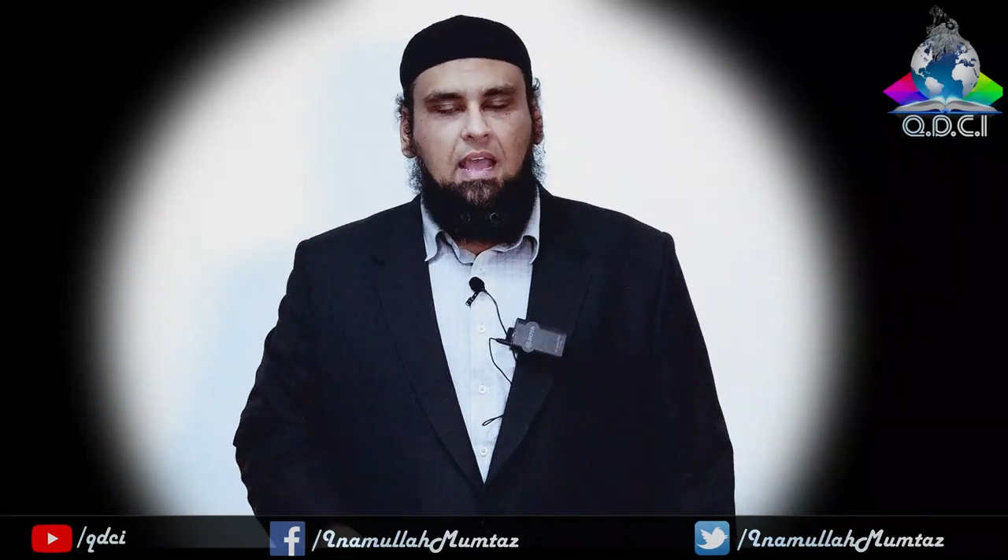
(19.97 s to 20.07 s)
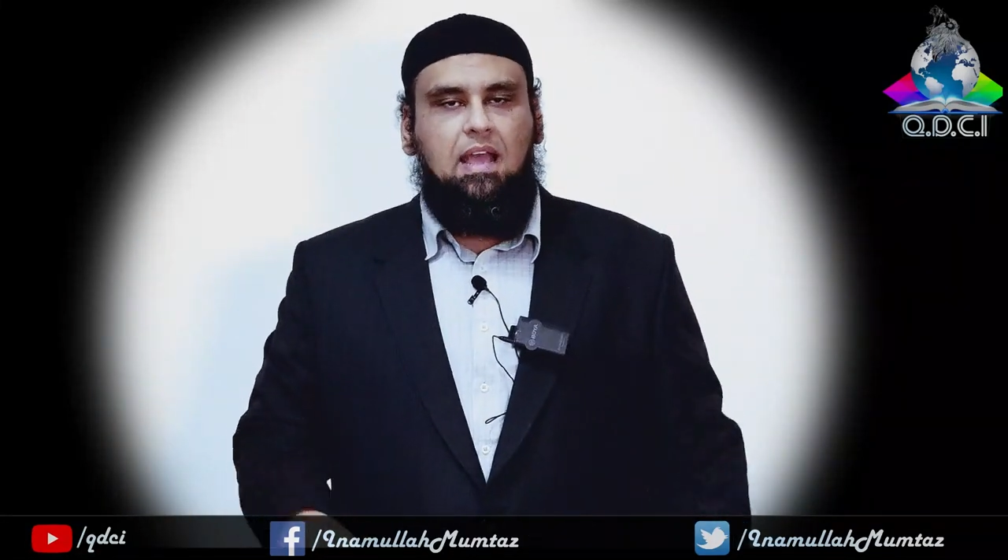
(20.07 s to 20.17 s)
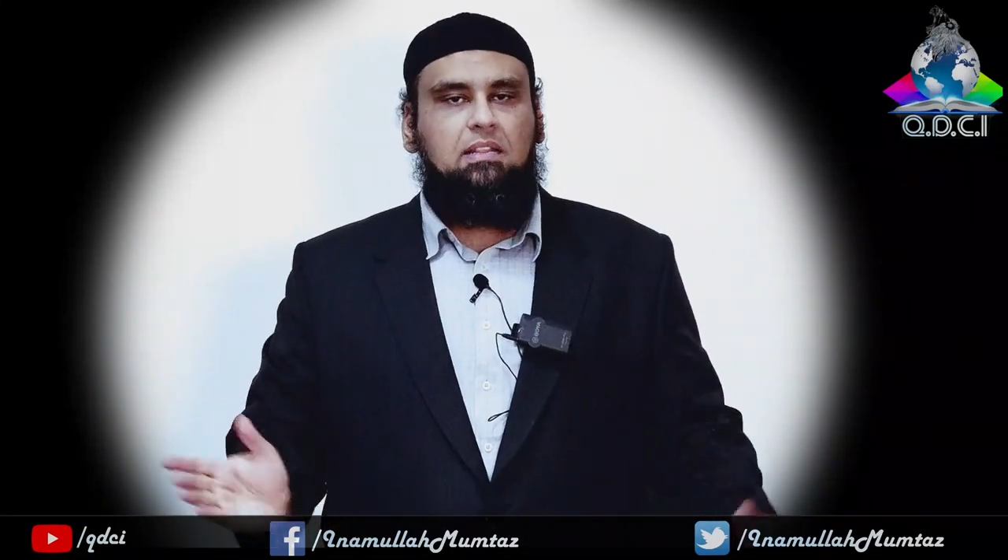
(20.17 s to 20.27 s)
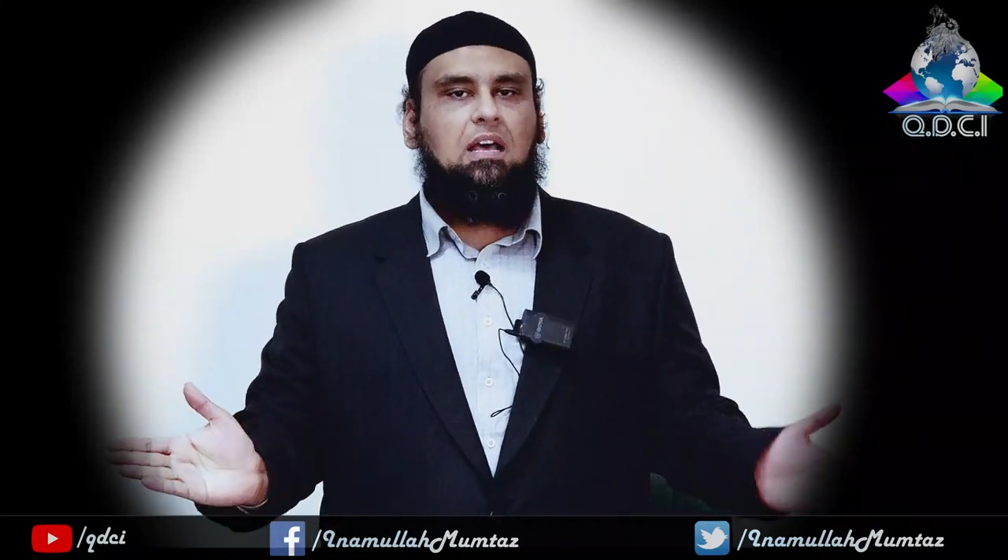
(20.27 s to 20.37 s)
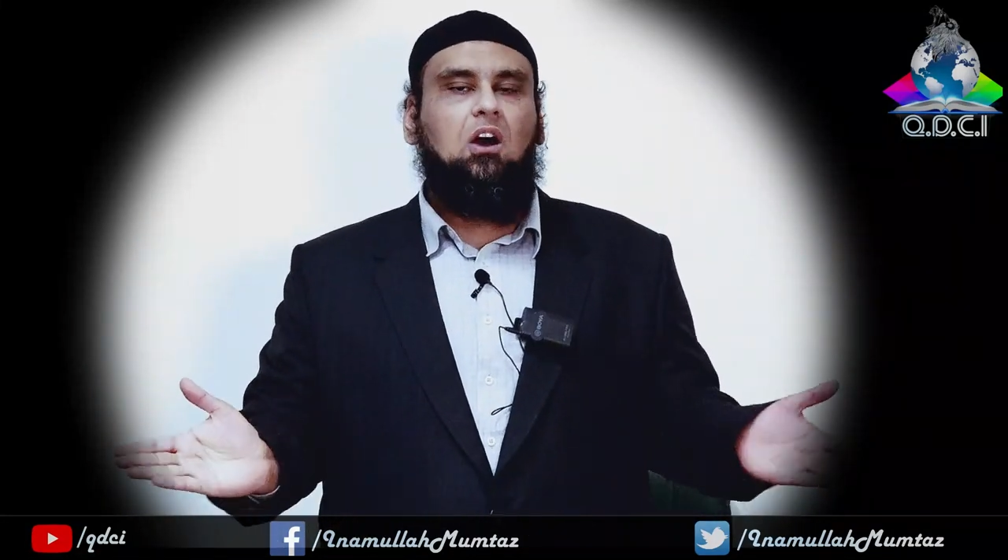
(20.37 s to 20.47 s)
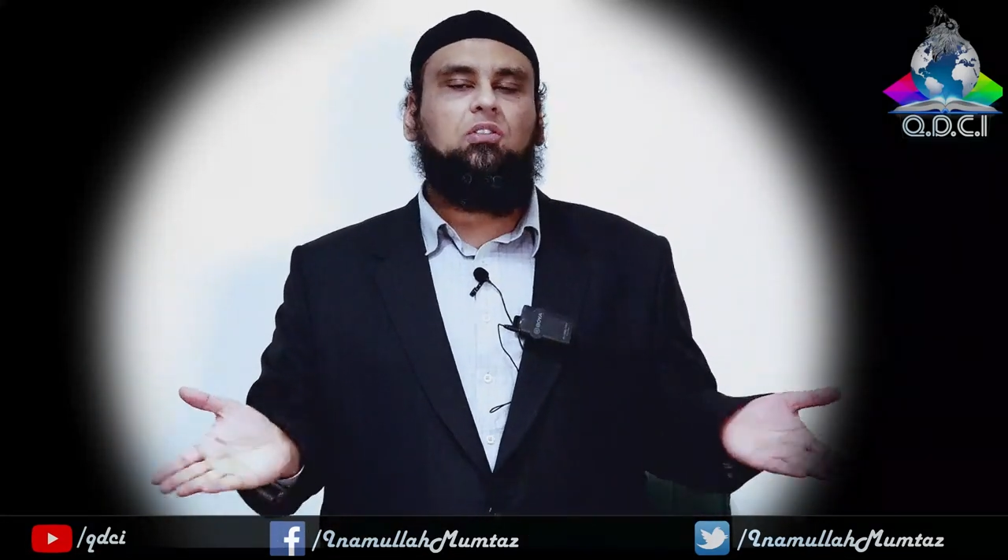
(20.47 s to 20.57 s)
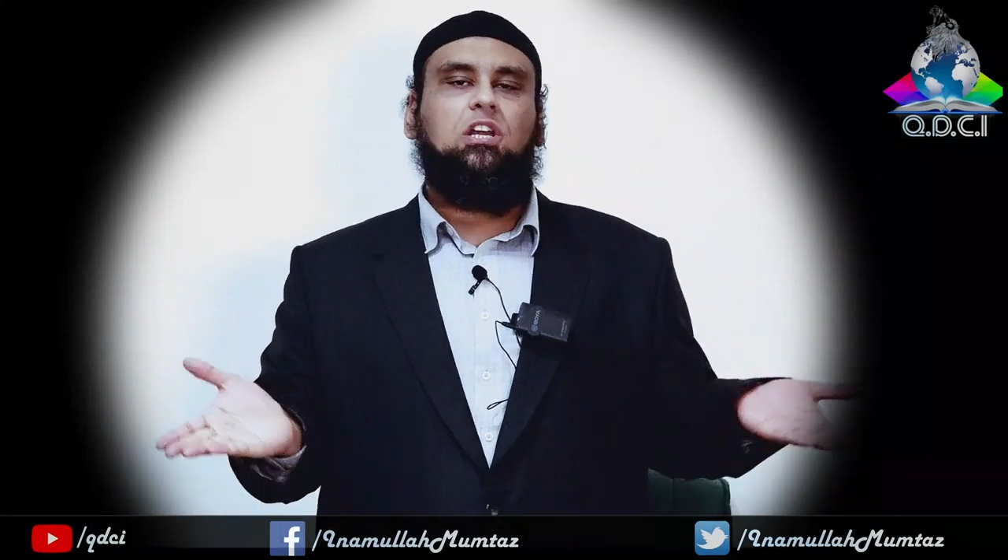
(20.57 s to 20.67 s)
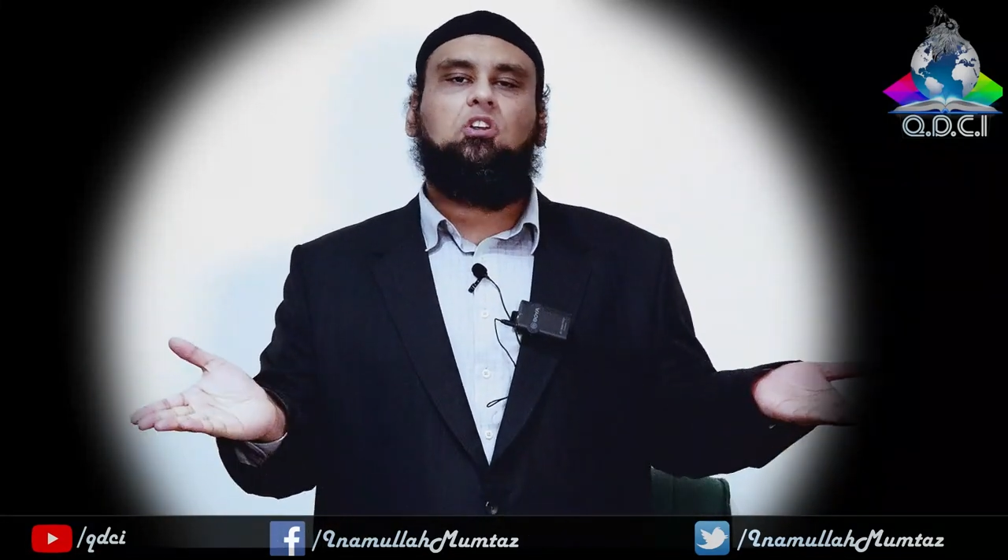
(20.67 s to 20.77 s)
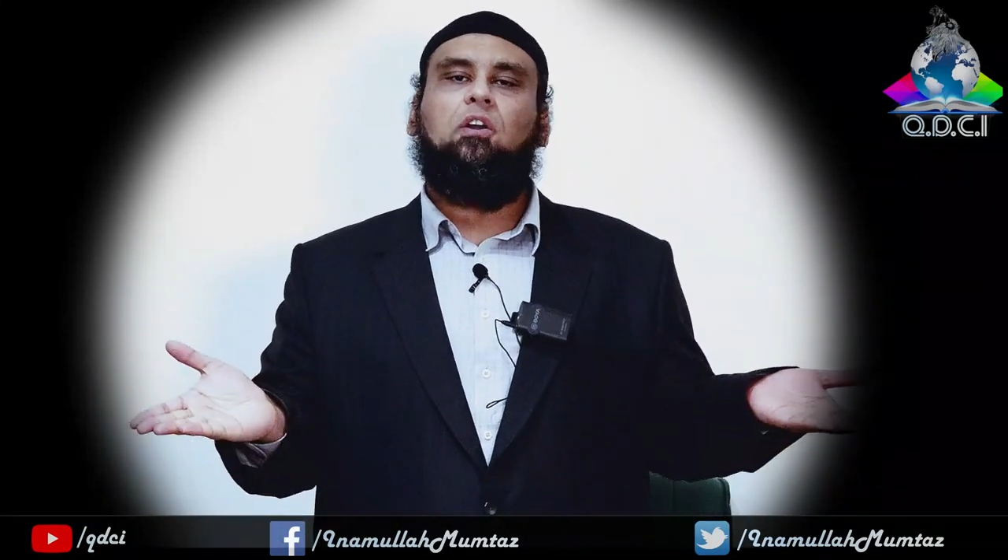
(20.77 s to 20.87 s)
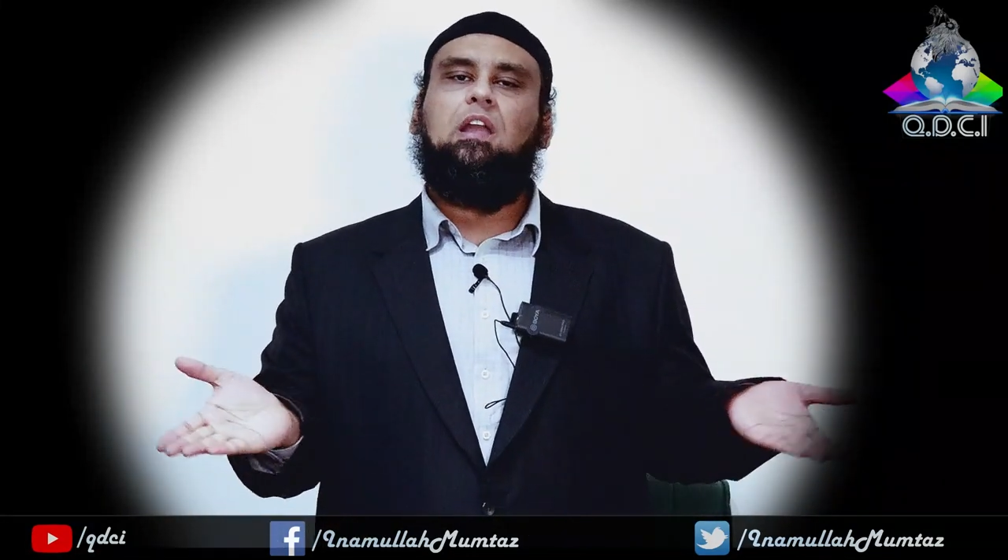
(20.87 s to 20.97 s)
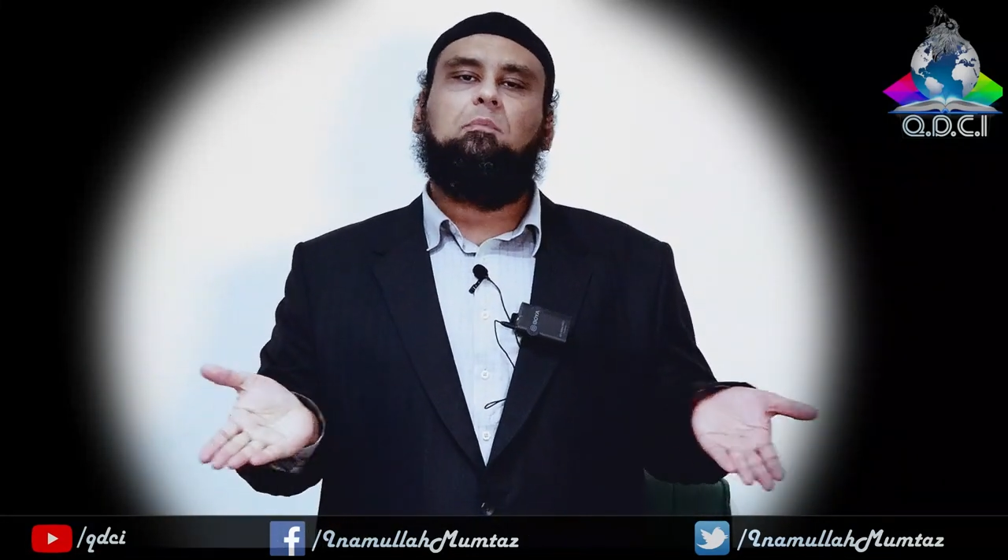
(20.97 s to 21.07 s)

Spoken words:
and now they're talking